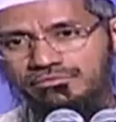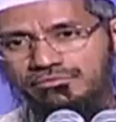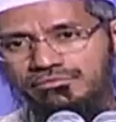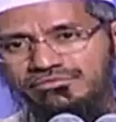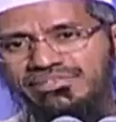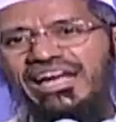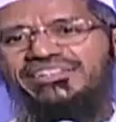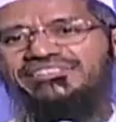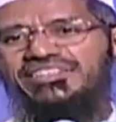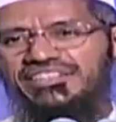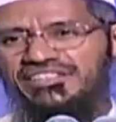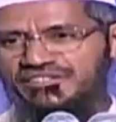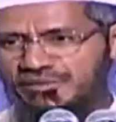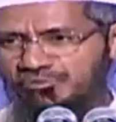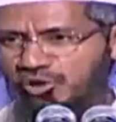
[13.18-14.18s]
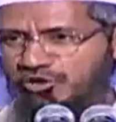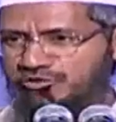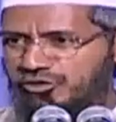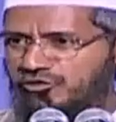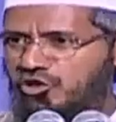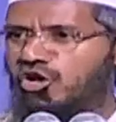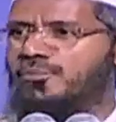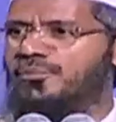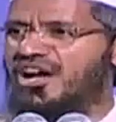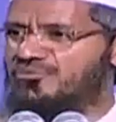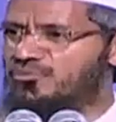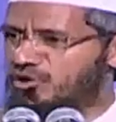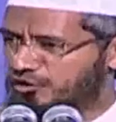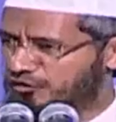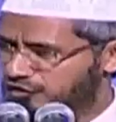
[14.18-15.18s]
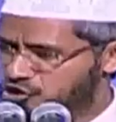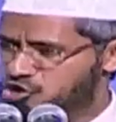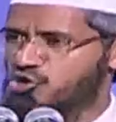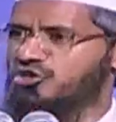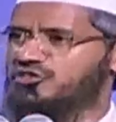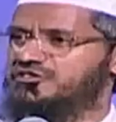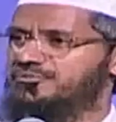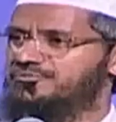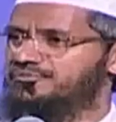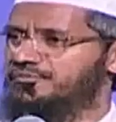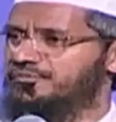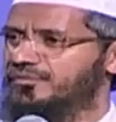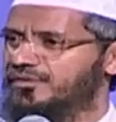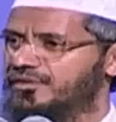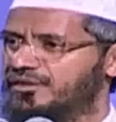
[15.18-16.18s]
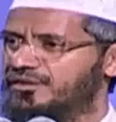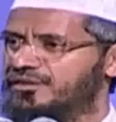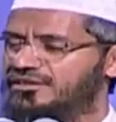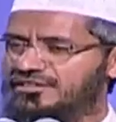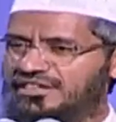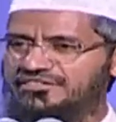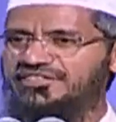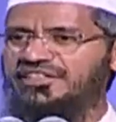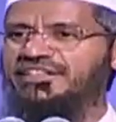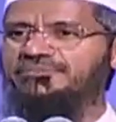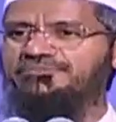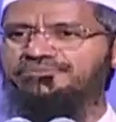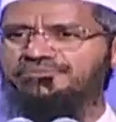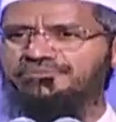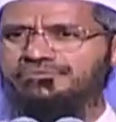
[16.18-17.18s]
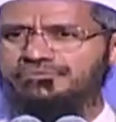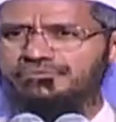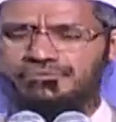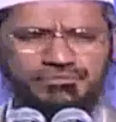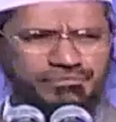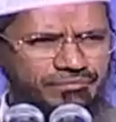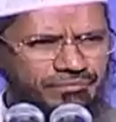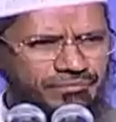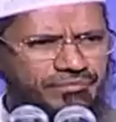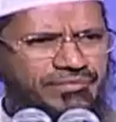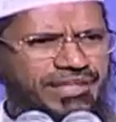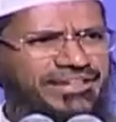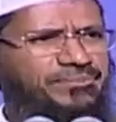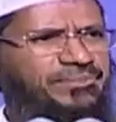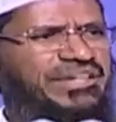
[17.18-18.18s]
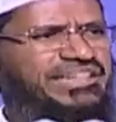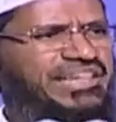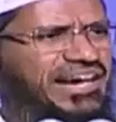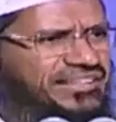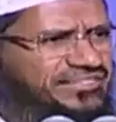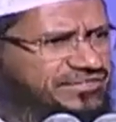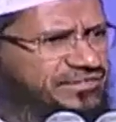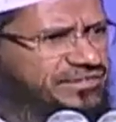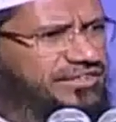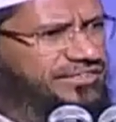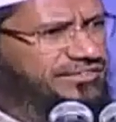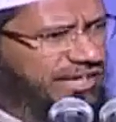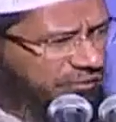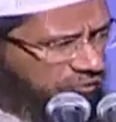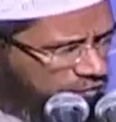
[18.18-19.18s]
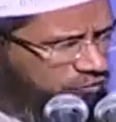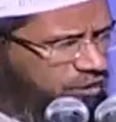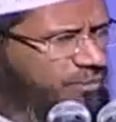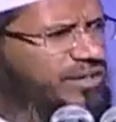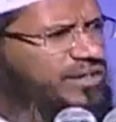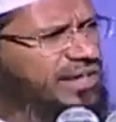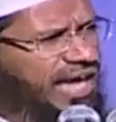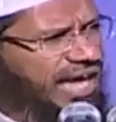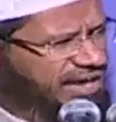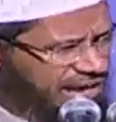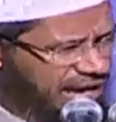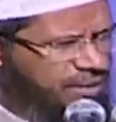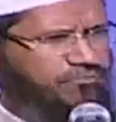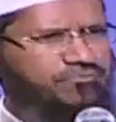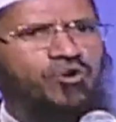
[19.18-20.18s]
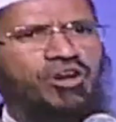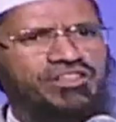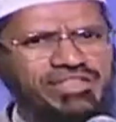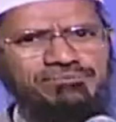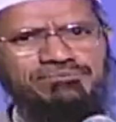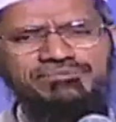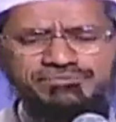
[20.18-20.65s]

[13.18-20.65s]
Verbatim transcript: That's the reason most of the ulama, most of the shaykhs, they say that the media, stay away from it, and I'm for them.